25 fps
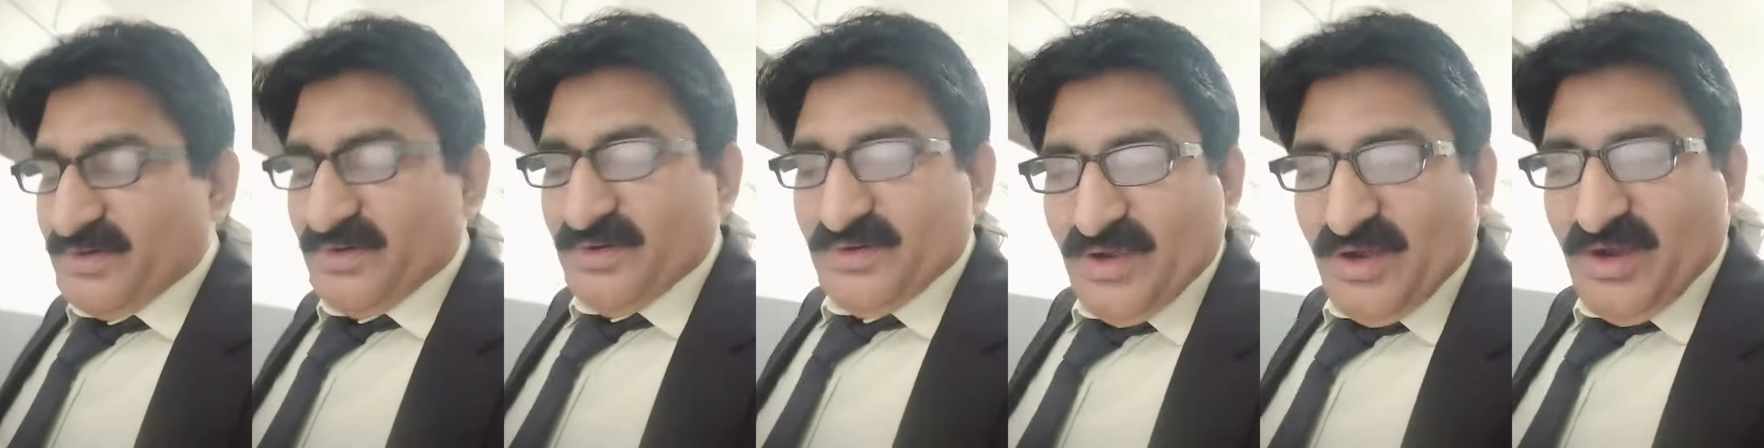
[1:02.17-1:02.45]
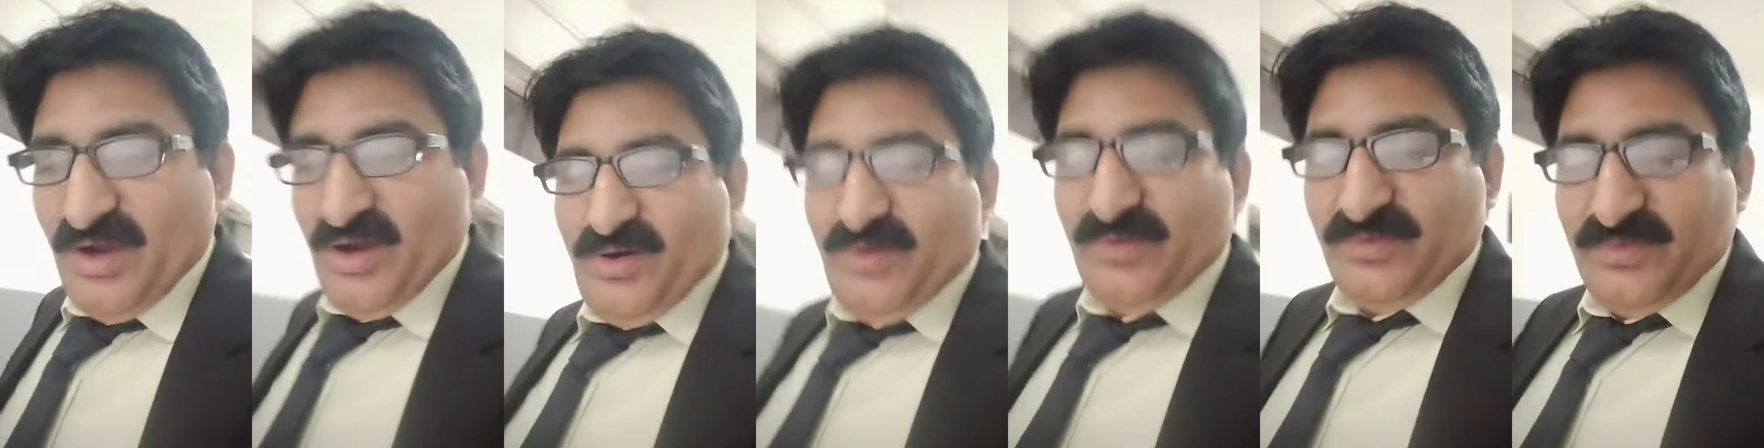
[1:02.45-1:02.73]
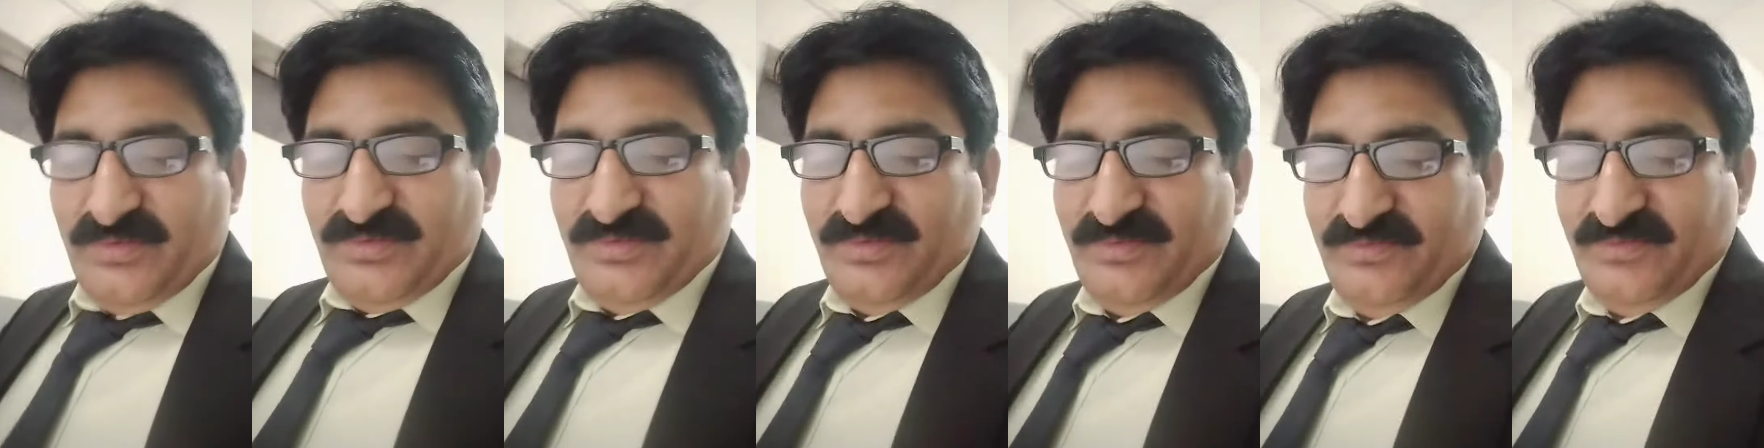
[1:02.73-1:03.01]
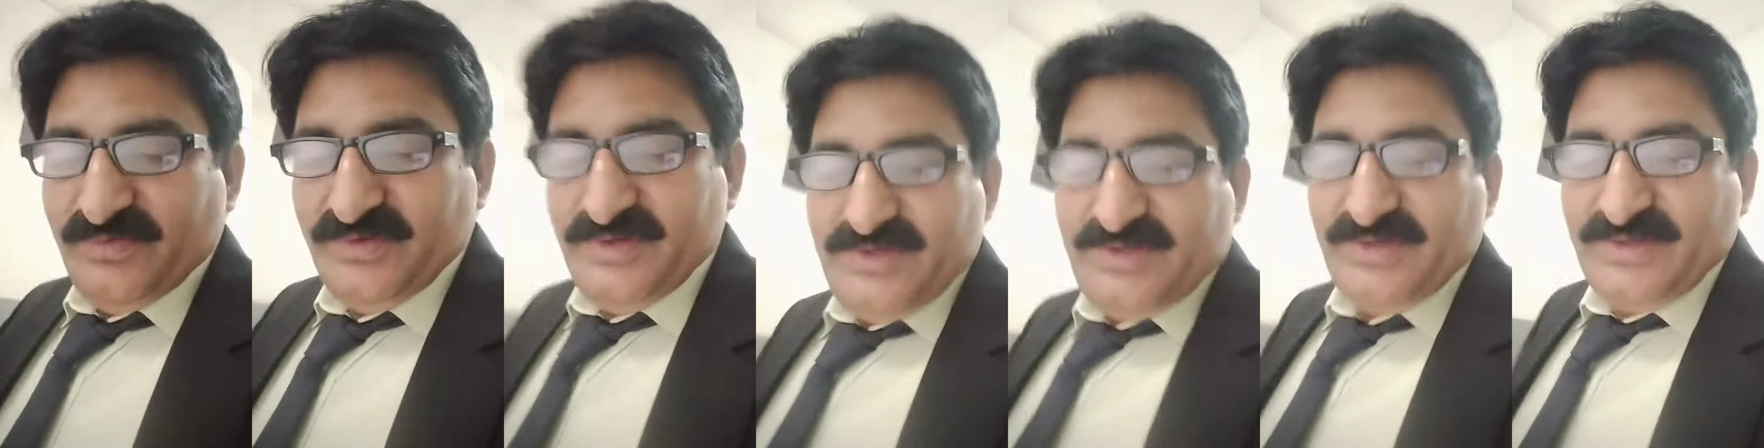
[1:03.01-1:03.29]
how
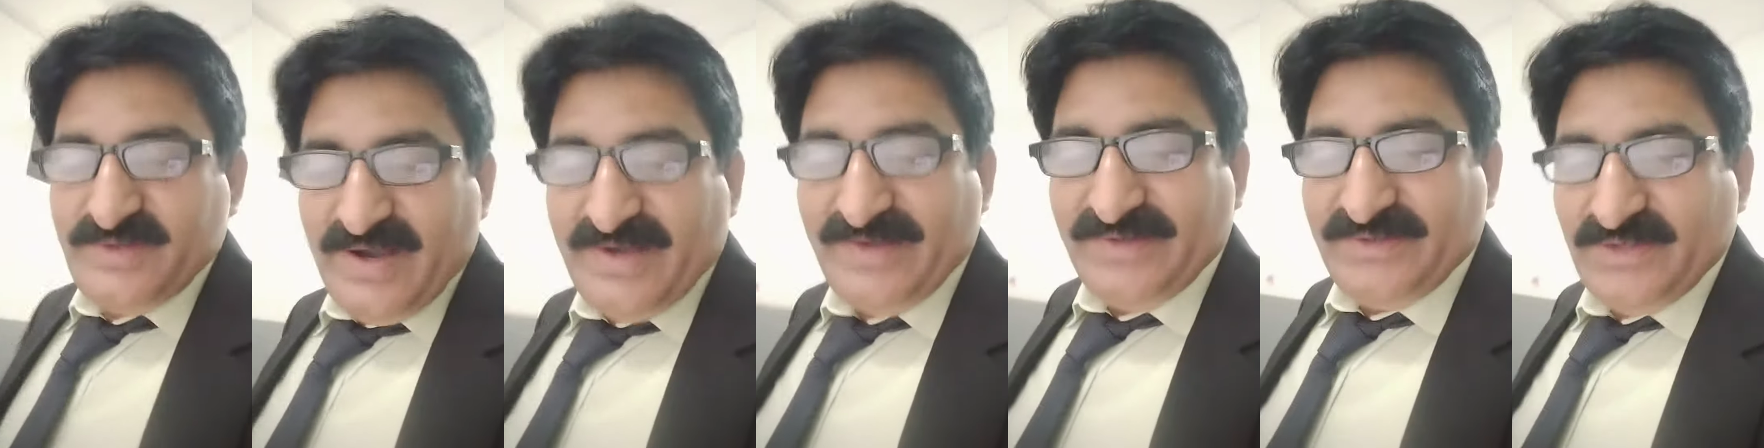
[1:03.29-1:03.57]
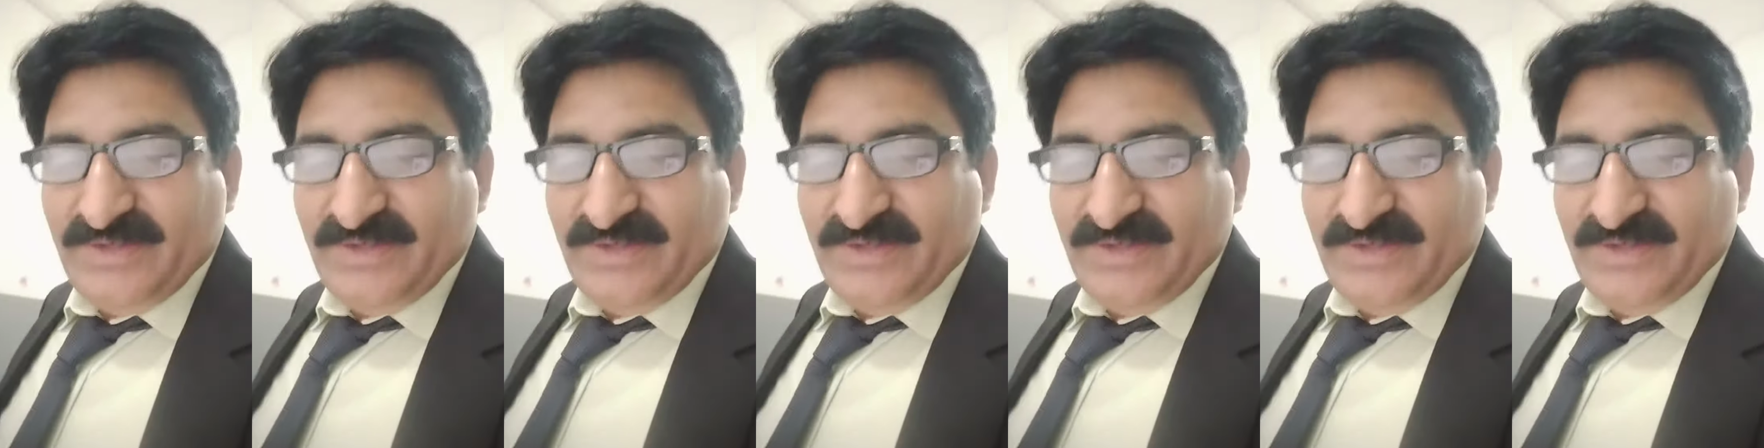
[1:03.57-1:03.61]
we get